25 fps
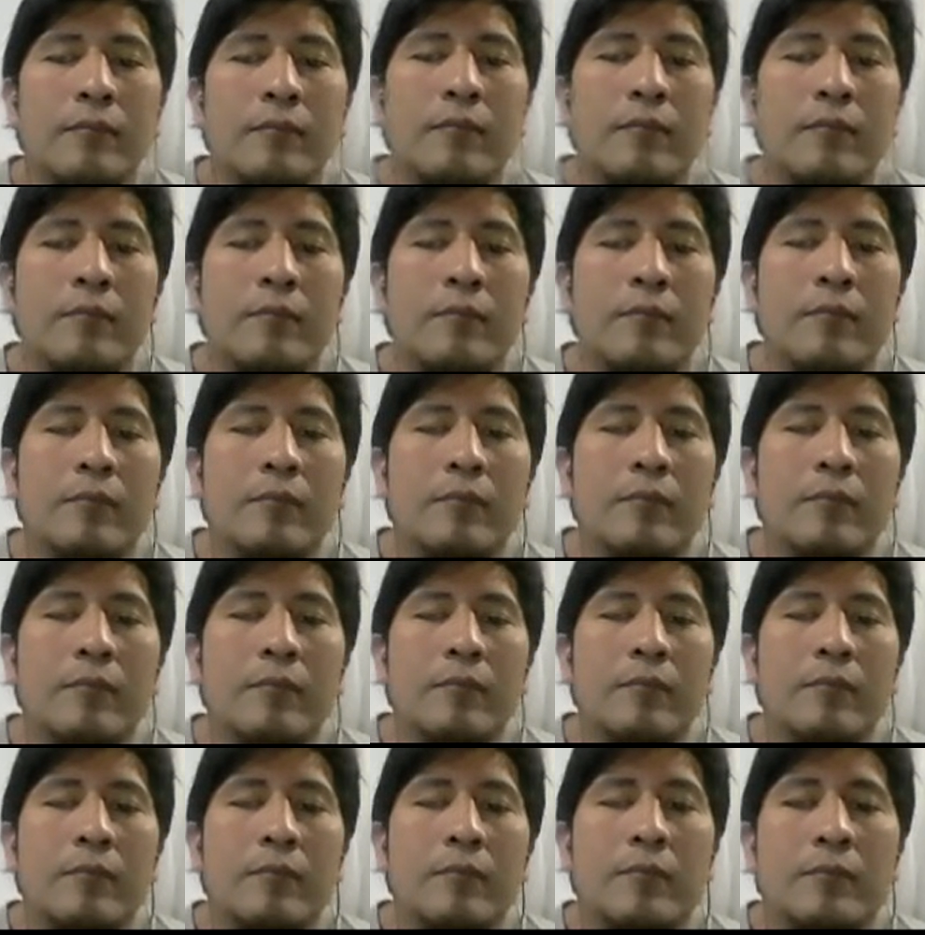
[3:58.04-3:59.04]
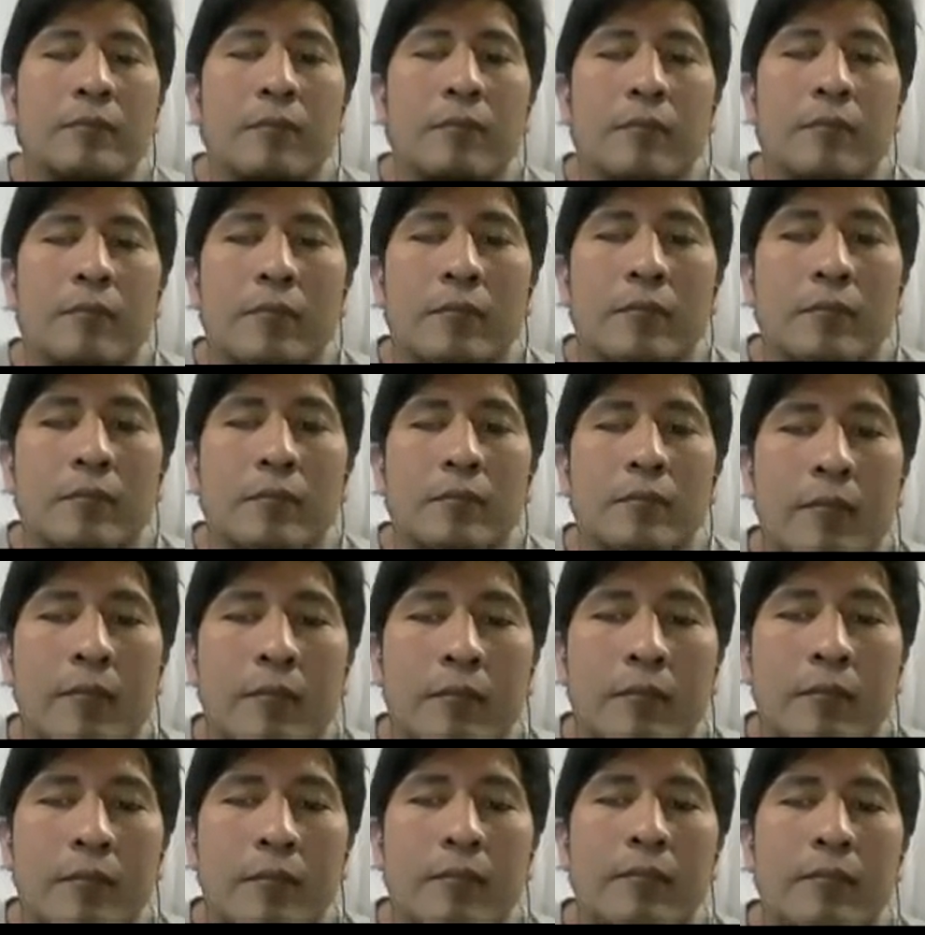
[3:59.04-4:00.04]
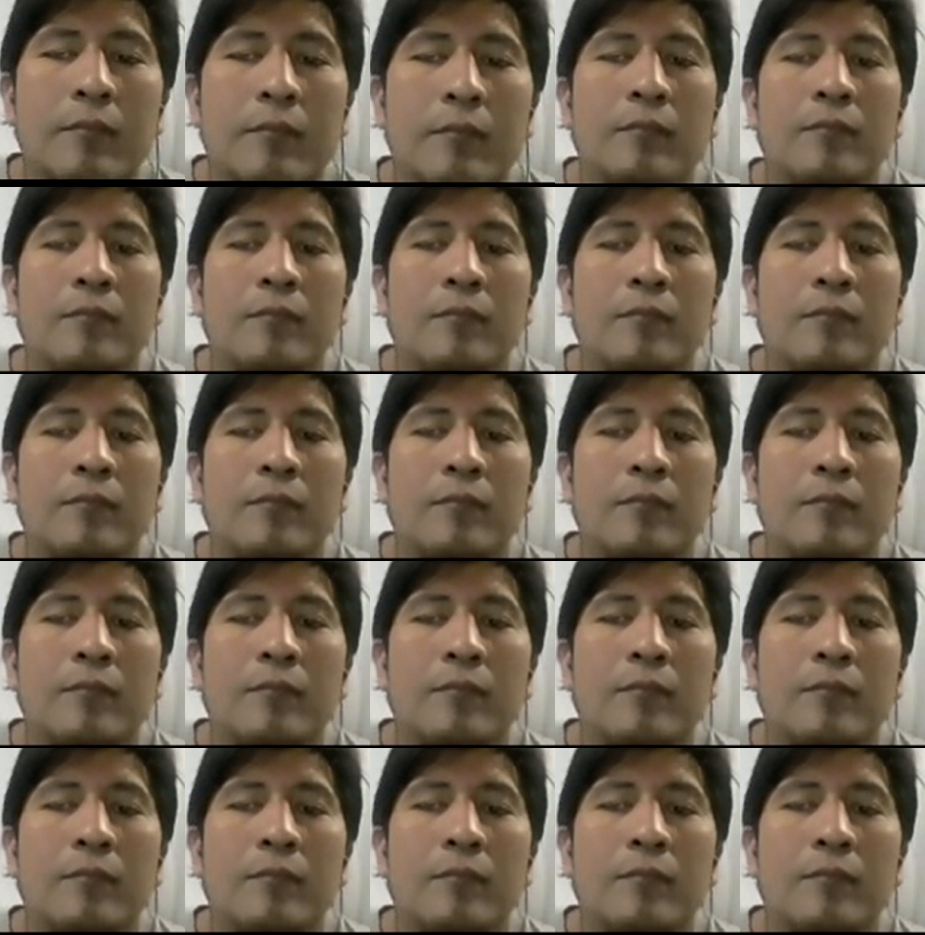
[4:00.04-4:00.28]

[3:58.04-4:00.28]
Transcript: No words are spoken by the person on screen.